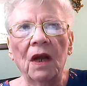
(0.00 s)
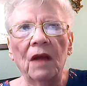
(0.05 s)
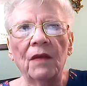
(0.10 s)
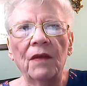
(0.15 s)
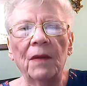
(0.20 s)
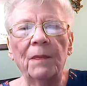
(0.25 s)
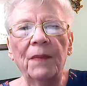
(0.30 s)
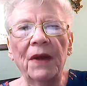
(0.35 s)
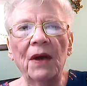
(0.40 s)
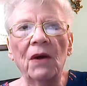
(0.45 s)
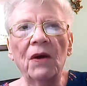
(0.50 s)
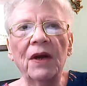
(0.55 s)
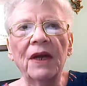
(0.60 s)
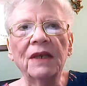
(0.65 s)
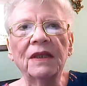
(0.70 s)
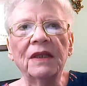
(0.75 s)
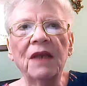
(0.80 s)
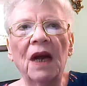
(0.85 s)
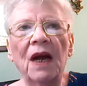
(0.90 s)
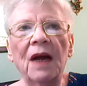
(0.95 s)
The bill
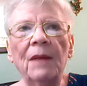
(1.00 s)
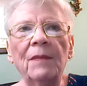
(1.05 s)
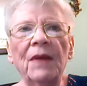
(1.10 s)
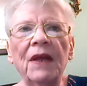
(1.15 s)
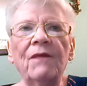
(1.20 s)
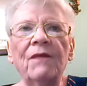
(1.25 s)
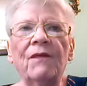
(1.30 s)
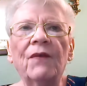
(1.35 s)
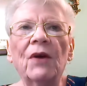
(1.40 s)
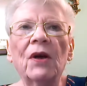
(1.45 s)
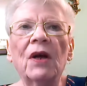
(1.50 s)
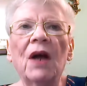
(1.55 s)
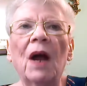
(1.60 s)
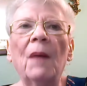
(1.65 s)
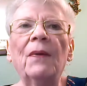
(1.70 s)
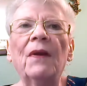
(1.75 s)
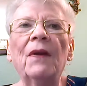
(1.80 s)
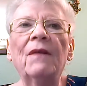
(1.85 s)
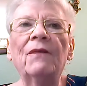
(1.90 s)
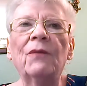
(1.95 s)
is timely for a
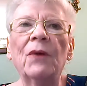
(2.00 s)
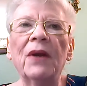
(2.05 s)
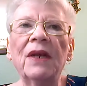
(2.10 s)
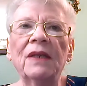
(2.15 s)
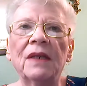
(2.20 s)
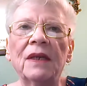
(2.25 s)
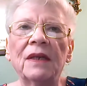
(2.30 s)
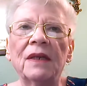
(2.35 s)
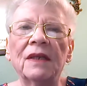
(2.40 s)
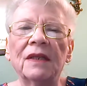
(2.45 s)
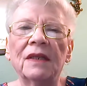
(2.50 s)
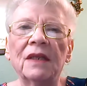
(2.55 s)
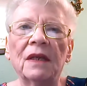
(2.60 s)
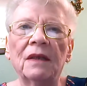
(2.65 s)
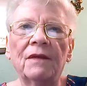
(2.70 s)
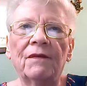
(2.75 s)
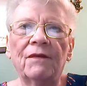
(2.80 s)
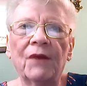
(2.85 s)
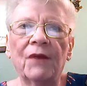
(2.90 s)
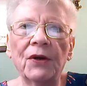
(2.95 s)
couple of reasons.
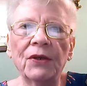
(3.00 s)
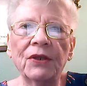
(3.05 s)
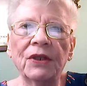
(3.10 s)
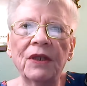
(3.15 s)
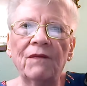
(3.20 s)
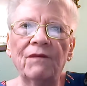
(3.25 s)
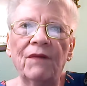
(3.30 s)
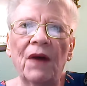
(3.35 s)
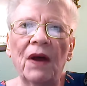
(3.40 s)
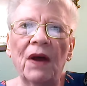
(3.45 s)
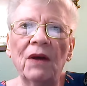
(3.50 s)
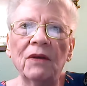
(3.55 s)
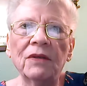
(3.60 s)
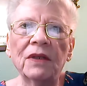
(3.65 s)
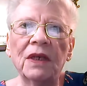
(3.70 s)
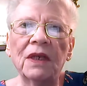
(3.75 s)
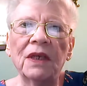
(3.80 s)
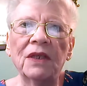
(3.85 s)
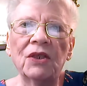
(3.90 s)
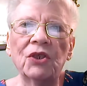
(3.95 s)
First, it follows
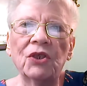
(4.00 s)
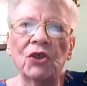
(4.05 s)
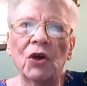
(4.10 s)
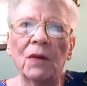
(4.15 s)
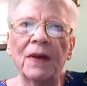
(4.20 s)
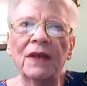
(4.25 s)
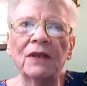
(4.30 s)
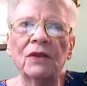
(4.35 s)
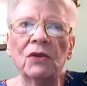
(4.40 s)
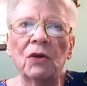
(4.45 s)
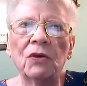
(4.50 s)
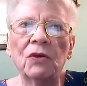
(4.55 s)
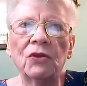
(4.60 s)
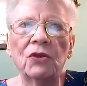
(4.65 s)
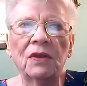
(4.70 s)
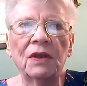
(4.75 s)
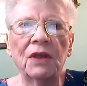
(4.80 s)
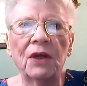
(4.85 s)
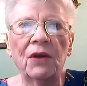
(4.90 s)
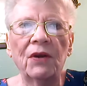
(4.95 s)
a disturbing Social
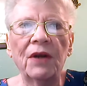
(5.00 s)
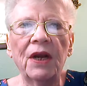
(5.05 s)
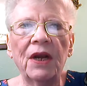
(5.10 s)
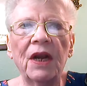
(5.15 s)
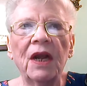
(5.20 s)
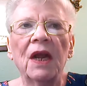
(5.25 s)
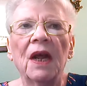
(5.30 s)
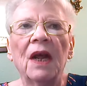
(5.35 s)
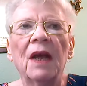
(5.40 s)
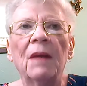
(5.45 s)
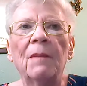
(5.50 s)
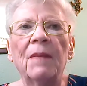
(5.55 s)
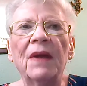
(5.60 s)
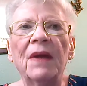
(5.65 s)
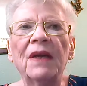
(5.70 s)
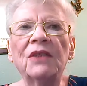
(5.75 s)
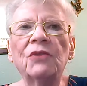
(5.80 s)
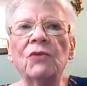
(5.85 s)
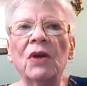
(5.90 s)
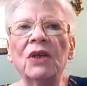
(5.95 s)
Security
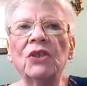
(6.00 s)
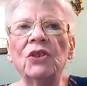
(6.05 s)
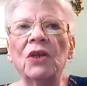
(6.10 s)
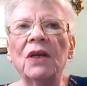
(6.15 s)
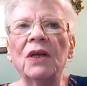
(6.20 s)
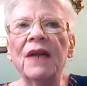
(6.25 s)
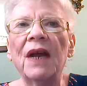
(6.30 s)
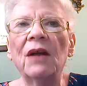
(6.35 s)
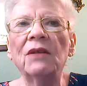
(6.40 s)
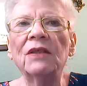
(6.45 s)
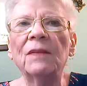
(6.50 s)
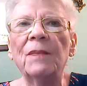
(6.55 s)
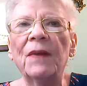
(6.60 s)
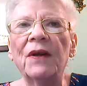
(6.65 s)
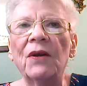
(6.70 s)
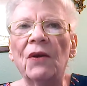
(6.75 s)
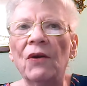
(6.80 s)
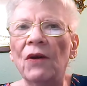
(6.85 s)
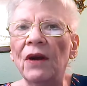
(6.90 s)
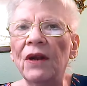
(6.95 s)
Administration
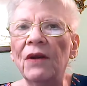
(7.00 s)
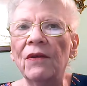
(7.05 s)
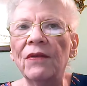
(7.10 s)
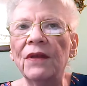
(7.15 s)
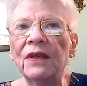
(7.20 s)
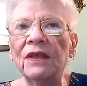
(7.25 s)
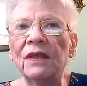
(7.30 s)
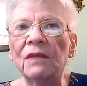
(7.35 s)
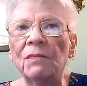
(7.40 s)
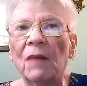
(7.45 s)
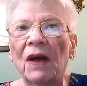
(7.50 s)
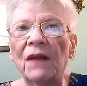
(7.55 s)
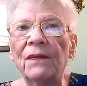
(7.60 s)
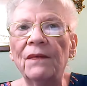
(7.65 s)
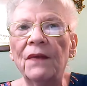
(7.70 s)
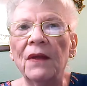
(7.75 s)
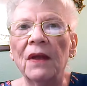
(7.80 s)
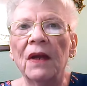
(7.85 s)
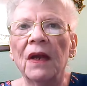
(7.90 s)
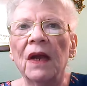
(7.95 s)
announcement earlier this
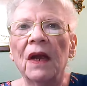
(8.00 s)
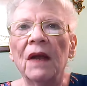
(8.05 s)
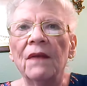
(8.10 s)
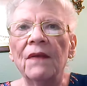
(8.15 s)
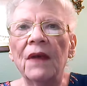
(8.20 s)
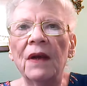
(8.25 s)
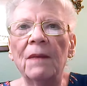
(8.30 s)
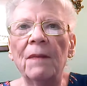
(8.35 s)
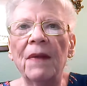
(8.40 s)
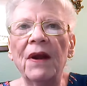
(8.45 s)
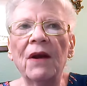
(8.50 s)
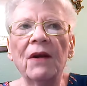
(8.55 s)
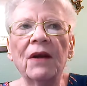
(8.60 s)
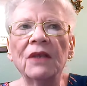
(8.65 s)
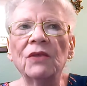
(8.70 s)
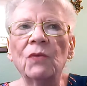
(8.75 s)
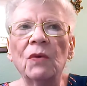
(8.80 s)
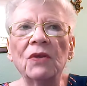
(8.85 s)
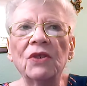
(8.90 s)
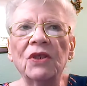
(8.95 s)
month that
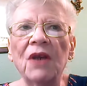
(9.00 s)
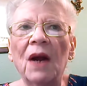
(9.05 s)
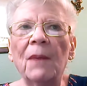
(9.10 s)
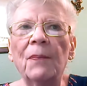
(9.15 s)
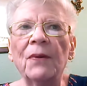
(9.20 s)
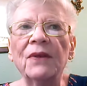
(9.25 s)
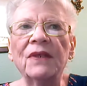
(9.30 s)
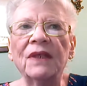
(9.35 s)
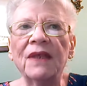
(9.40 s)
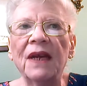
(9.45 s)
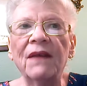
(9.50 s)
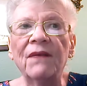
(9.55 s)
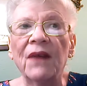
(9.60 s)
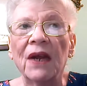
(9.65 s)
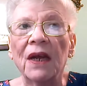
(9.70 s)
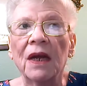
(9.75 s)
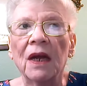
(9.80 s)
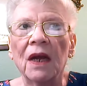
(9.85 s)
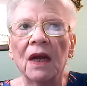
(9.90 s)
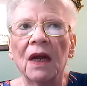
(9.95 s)
Americans will stop
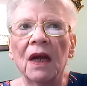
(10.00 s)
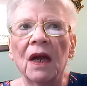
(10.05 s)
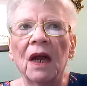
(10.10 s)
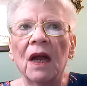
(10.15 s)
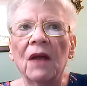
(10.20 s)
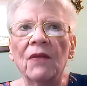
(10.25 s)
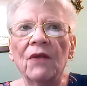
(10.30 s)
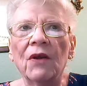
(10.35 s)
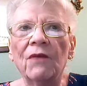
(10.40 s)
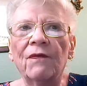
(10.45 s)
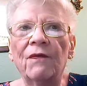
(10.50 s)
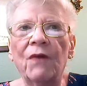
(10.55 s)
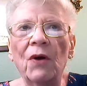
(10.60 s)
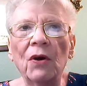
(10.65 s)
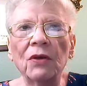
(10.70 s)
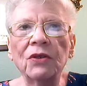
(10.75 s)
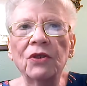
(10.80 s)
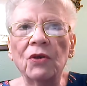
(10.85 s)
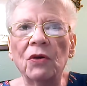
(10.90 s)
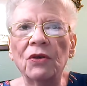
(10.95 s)
receiving their
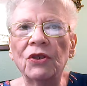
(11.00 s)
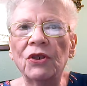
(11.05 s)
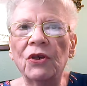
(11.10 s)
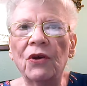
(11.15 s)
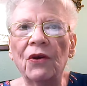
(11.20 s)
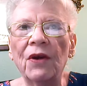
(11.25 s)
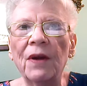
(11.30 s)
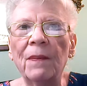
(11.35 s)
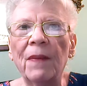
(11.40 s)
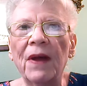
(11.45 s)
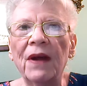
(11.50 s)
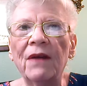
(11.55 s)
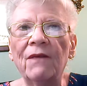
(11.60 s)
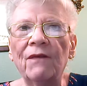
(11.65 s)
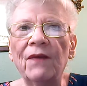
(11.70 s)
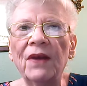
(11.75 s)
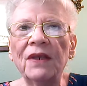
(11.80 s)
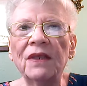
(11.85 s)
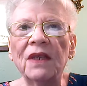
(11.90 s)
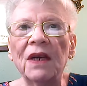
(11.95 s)
full Social Security
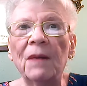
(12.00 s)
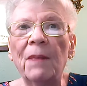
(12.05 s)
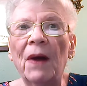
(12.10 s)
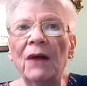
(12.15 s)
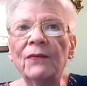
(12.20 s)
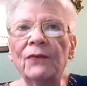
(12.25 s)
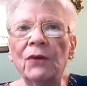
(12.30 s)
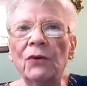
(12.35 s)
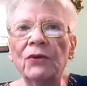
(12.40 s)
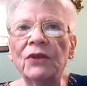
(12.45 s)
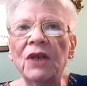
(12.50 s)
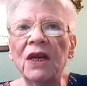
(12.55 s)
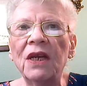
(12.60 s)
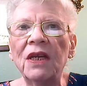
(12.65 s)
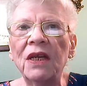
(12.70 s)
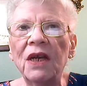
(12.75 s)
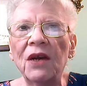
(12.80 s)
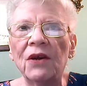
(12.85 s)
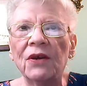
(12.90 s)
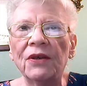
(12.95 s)
benefits in about
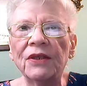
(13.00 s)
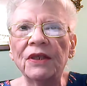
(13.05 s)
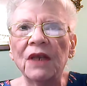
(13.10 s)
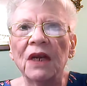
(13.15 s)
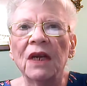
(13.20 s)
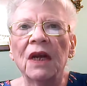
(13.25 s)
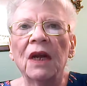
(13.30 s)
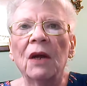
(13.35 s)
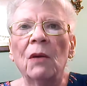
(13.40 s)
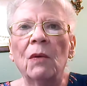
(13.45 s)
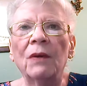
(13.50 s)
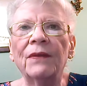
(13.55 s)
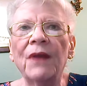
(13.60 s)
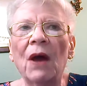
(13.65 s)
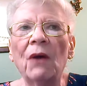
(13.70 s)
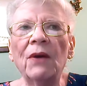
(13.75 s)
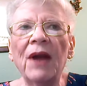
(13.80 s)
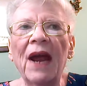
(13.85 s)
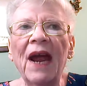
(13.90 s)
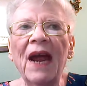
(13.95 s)
13 years
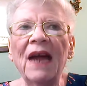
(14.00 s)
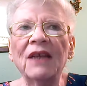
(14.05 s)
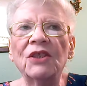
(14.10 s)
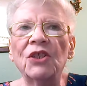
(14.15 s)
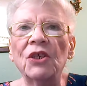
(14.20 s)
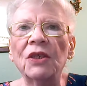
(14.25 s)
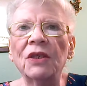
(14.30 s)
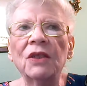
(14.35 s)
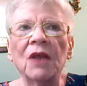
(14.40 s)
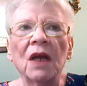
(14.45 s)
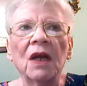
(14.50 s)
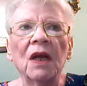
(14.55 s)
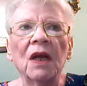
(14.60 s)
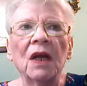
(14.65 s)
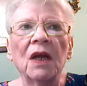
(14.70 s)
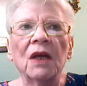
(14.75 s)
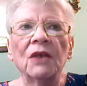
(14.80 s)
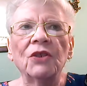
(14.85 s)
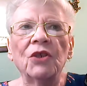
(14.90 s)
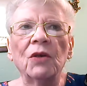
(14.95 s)
without actions
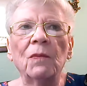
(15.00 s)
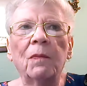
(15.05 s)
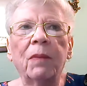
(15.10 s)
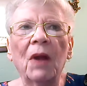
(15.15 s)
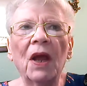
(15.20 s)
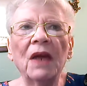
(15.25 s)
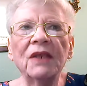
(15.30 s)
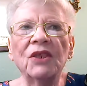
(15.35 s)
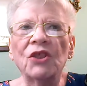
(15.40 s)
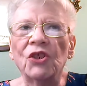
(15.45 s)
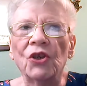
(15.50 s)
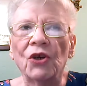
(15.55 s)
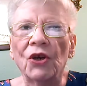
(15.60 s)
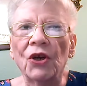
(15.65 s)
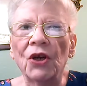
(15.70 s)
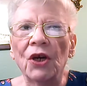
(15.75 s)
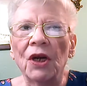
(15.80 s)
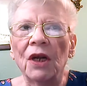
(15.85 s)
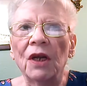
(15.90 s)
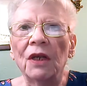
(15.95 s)
to
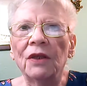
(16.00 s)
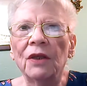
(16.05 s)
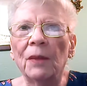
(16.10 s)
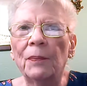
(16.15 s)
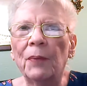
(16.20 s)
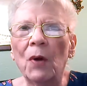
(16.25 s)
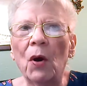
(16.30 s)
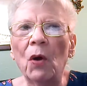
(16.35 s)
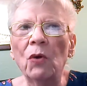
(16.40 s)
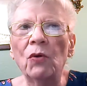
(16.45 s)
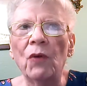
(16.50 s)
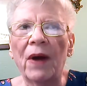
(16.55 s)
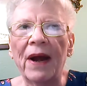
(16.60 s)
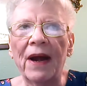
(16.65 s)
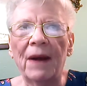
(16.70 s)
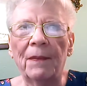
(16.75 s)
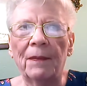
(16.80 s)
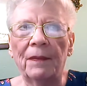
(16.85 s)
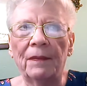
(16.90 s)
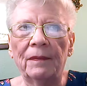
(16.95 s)
bluster the
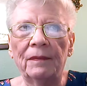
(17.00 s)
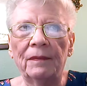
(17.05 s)
program.